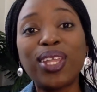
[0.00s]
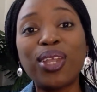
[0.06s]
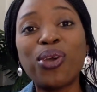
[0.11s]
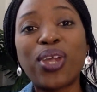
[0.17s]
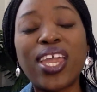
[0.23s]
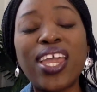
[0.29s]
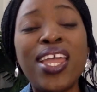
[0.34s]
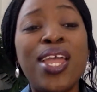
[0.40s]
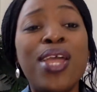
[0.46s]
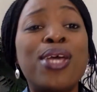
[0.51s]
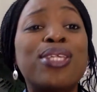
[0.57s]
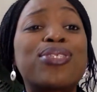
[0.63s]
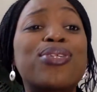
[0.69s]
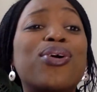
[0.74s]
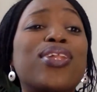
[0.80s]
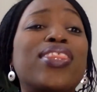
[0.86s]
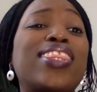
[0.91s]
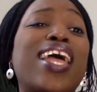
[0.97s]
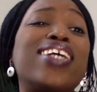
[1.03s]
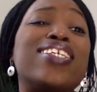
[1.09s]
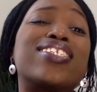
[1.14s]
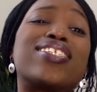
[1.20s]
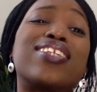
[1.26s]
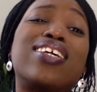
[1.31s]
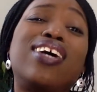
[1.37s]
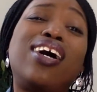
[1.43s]
Okay. So
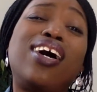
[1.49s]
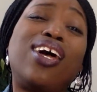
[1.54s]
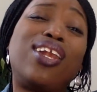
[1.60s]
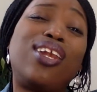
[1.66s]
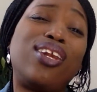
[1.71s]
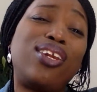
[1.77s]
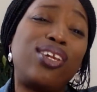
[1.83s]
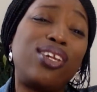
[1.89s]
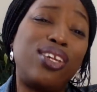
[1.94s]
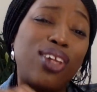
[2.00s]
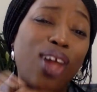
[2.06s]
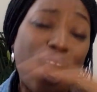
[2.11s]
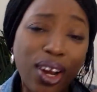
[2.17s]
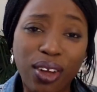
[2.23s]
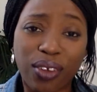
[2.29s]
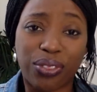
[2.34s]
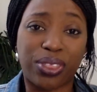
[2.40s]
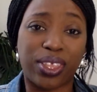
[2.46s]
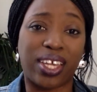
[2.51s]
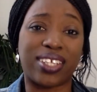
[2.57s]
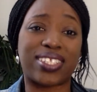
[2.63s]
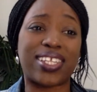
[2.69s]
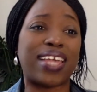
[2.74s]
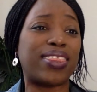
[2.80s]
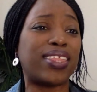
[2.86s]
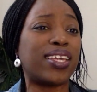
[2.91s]
there's a lot of
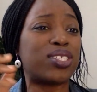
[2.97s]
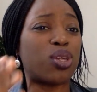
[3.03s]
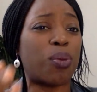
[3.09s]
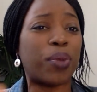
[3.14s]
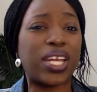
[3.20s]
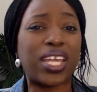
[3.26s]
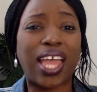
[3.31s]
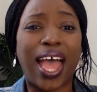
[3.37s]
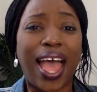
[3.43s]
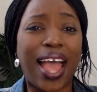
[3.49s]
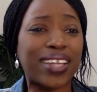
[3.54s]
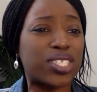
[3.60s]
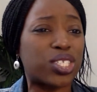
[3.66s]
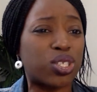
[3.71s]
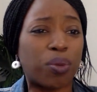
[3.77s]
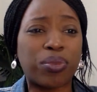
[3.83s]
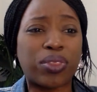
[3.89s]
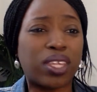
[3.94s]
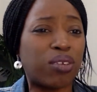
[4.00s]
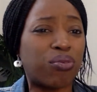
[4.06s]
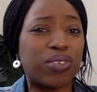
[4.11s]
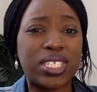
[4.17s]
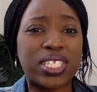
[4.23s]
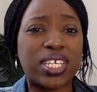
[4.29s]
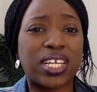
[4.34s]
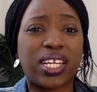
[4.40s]
things. I think somebody asked something
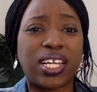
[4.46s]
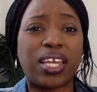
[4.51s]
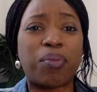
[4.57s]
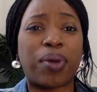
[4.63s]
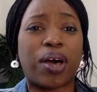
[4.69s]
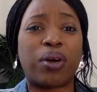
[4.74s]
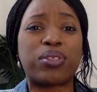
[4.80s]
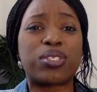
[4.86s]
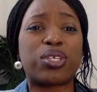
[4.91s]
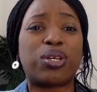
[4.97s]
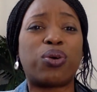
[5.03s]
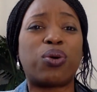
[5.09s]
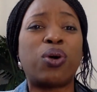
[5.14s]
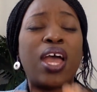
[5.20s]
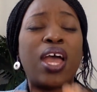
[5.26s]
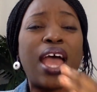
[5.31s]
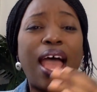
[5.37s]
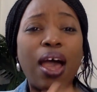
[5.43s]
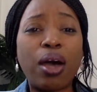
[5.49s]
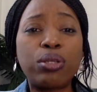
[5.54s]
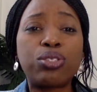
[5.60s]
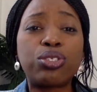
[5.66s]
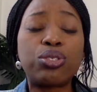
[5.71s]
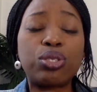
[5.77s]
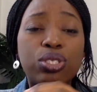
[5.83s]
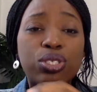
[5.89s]
recently about, how
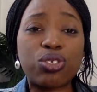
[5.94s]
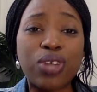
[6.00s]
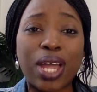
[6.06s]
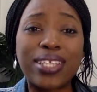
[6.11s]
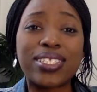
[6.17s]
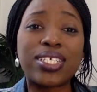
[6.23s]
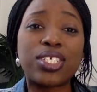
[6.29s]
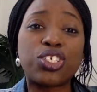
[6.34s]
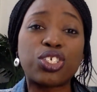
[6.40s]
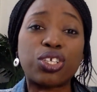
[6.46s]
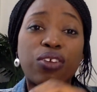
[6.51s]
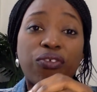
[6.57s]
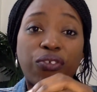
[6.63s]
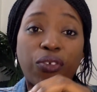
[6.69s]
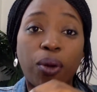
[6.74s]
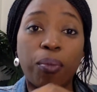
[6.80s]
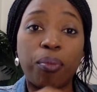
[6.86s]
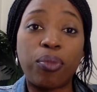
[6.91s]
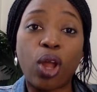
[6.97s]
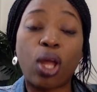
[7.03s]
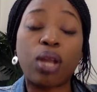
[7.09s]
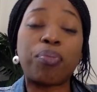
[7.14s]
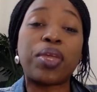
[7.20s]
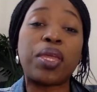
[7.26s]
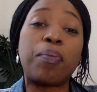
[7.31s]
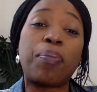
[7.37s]
do you transition from
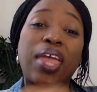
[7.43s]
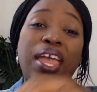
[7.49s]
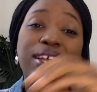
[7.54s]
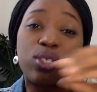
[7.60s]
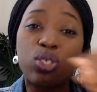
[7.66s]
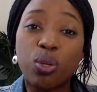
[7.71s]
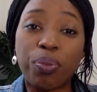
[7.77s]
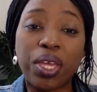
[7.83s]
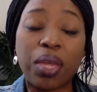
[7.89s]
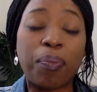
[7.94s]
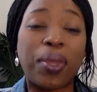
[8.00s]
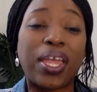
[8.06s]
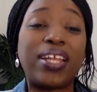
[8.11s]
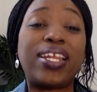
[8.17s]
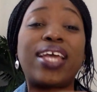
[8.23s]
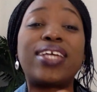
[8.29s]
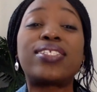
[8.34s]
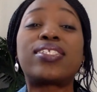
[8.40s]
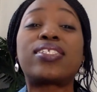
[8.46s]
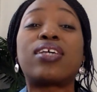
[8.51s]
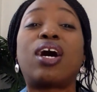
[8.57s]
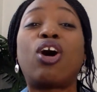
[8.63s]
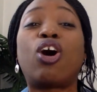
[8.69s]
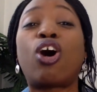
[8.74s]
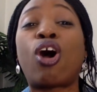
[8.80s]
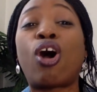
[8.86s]
not being paid to being paid? There's
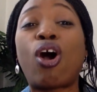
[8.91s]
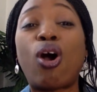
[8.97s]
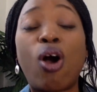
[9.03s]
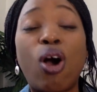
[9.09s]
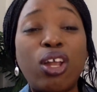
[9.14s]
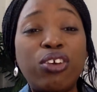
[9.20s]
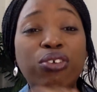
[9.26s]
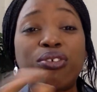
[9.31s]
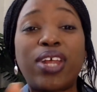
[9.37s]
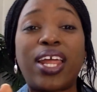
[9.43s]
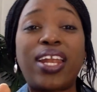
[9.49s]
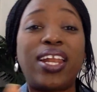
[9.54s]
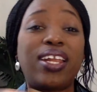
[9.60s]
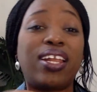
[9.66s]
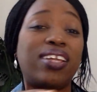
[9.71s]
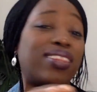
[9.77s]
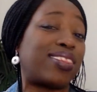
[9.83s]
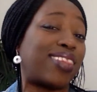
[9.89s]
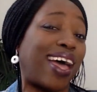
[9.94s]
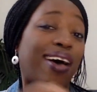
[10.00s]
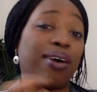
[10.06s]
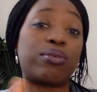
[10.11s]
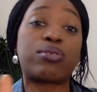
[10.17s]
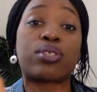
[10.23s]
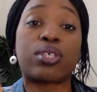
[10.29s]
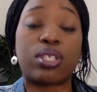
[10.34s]

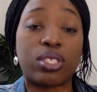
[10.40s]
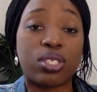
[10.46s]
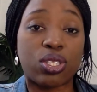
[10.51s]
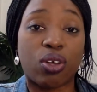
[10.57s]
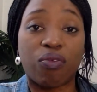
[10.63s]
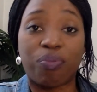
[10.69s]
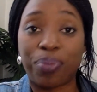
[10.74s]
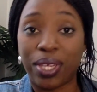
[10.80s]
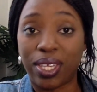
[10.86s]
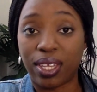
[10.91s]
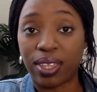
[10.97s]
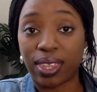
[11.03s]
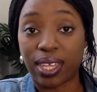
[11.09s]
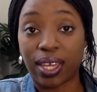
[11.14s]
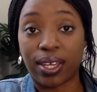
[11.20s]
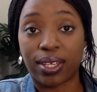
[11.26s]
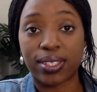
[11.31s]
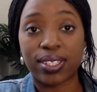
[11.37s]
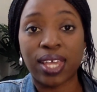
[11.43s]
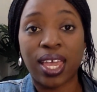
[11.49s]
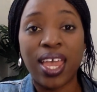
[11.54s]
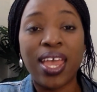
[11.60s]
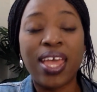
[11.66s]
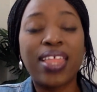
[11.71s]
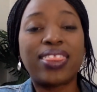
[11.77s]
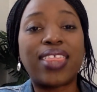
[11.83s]
100,000s of
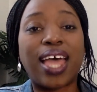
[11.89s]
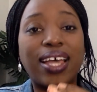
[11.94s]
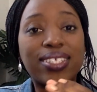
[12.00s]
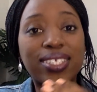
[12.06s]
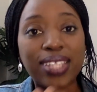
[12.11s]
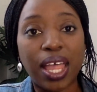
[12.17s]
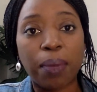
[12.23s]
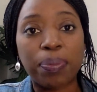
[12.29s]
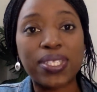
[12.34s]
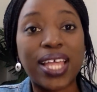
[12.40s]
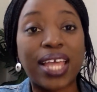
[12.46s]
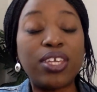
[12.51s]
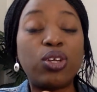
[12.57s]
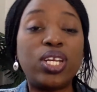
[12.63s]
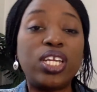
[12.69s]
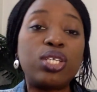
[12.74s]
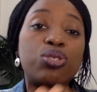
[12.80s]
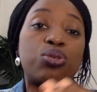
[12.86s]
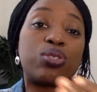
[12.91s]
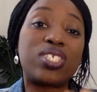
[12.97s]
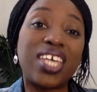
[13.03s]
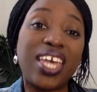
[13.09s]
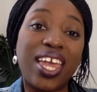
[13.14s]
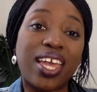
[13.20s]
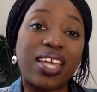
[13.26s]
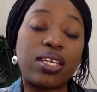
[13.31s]
steps that you need to
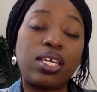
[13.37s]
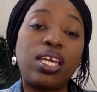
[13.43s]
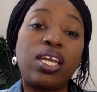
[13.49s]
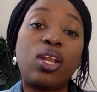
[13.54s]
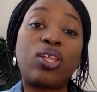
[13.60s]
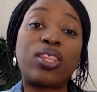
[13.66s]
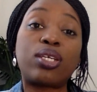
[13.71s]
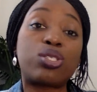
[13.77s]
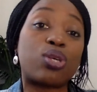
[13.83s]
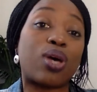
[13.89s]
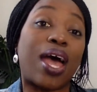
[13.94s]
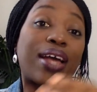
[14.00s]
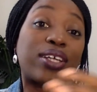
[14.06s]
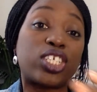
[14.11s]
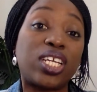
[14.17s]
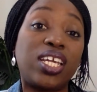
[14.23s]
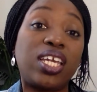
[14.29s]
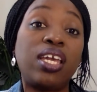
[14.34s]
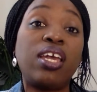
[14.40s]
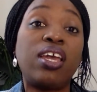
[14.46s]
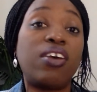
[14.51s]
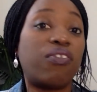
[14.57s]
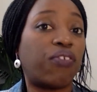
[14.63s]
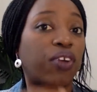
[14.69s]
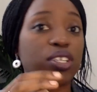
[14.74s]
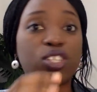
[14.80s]
take in order to actually,
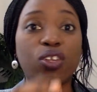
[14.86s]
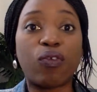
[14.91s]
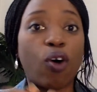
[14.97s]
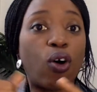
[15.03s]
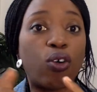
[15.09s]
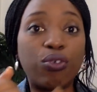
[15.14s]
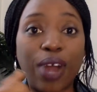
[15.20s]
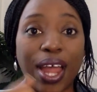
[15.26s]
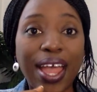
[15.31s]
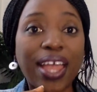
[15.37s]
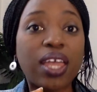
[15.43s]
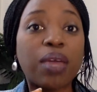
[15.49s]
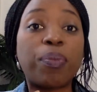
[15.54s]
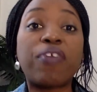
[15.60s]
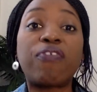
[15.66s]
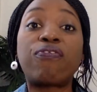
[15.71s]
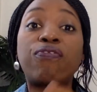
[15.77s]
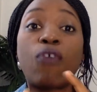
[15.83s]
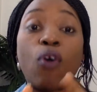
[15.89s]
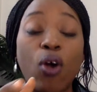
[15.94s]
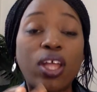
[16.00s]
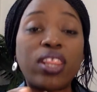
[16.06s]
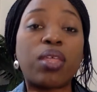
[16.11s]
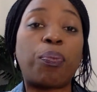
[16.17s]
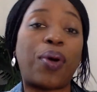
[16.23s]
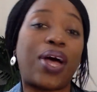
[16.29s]
first of all, rank
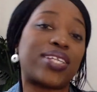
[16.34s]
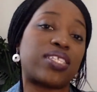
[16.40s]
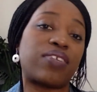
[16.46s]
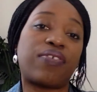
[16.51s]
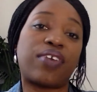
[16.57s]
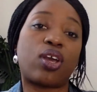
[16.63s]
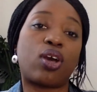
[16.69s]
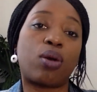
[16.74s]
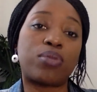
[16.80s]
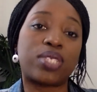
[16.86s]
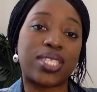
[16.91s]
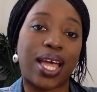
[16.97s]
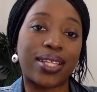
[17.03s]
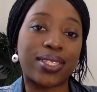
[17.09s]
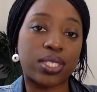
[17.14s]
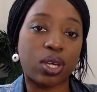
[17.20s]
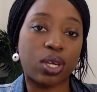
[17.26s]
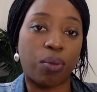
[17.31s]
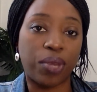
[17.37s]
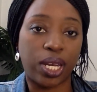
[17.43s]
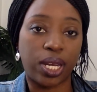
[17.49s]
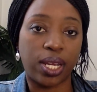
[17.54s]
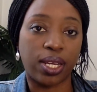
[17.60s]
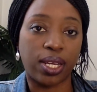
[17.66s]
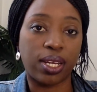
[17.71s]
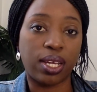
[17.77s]
before the passive income starts
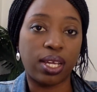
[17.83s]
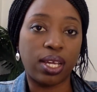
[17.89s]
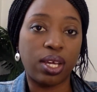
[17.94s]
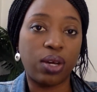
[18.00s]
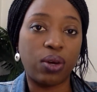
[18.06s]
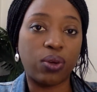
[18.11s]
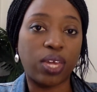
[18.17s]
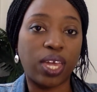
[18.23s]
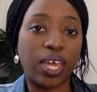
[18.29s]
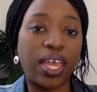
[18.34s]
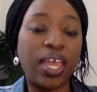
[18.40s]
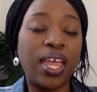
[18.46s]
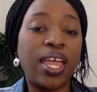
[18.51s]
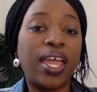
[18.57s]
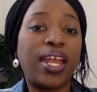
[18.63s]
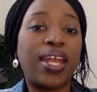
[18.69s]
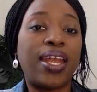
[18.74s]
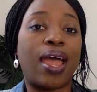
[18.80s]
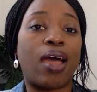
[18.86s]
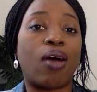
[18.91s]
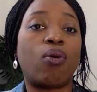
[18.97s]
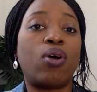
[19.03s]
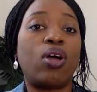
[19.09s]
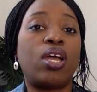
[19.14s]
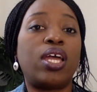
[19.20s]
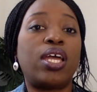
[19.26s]
coming in. Okay.
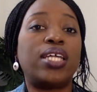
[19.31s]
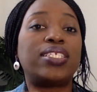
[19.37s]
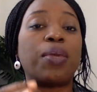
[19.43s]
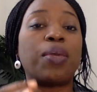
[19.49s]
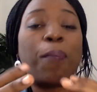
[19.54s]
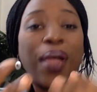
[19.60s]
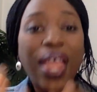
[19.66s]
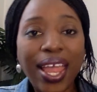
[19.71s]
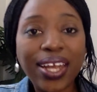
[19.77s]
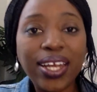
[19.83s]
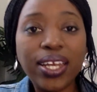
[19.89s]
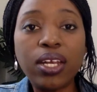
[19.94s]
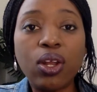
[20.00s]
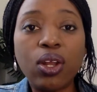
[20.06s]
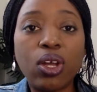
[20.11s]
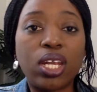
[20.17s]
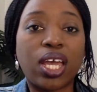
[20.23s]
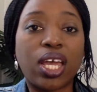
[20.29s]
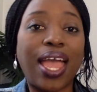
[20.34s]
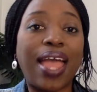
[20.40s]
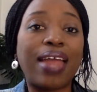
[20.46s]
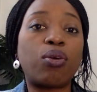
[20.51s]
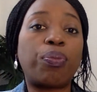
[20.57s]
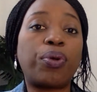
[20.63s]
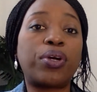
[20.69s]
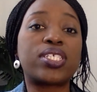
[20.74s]
Now, depending on the
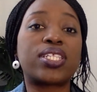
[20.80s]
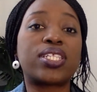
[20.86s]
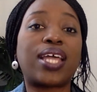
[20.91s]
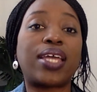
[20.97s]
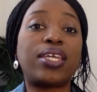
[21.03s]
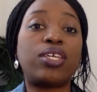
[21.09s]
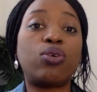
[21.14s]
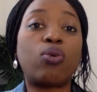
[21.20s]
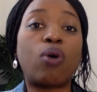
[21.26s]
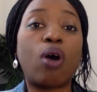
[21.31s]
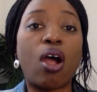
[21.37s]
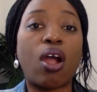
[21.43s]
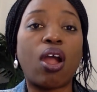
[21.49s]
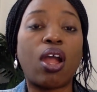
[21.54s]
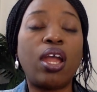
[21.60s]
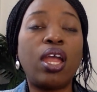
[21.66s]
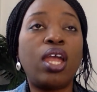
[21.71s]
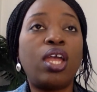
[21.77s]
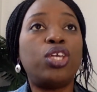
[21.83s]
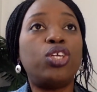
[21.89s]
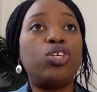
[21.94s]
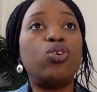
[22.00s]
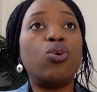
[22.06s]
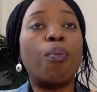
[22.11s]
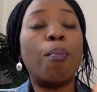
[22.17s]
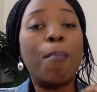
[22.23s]
kind of person that you are,
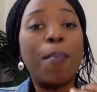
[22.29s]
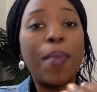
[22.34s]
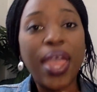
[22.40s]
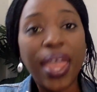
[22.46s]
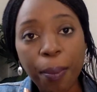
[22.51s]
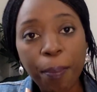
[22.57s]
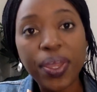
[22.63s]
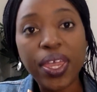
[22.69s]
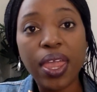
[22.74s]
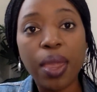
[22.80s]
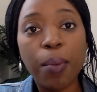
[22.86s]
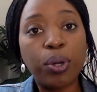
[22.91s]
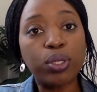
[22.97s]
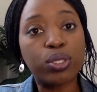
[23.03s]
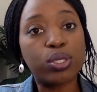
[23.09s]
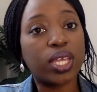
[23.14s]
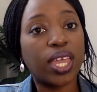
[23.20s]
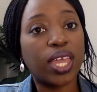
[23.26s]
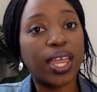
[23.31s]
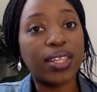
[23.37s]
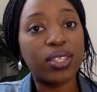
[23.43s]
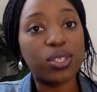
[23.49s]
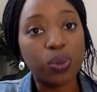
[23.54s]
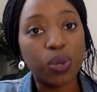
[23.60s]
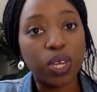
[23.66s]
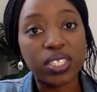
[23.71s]
you may be able to get
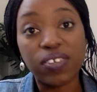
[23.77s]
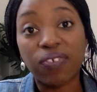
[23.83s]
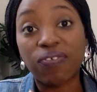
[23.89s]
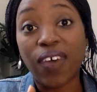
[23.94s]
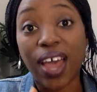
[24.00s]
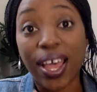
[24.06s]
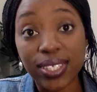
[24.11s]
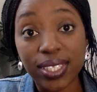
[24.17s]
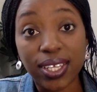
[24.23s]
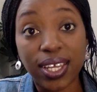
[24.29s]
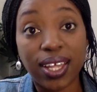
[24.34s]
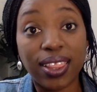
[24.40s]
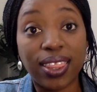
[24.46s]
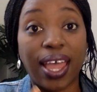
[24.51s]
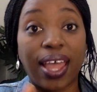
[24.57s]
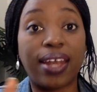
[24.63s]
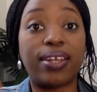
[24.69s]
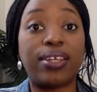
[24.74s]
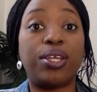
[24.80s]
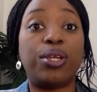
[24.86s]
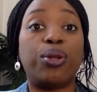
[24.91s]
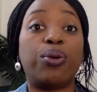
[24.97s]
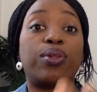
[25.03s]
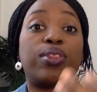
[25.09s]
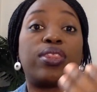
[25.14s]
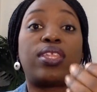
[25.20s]
to it faster than,
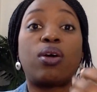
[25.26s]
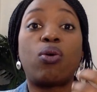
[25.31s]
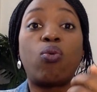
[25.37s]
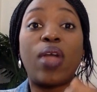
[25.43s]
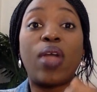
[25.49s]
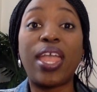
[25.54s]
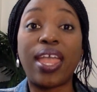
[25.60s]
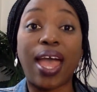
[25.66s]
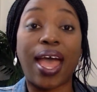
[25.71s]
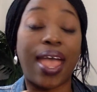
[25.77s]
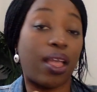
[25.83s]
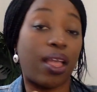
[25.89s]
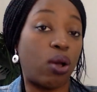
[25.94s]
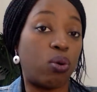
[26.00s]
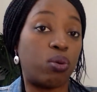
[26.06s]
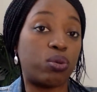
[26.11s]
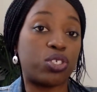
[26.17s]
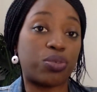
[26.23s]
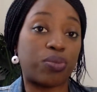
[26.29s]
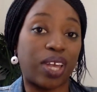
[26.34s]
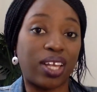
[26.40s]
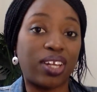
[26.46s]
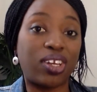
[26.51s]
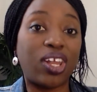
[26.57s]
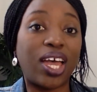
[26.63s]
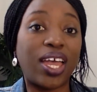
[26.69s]
the way I coach my
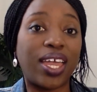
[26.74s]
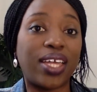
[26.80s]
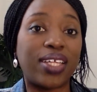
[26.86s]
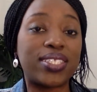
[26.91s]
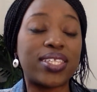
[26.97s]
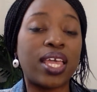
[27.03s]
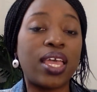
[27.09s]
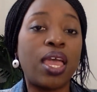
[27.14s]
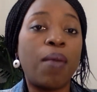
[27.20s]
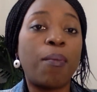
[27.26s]
clients.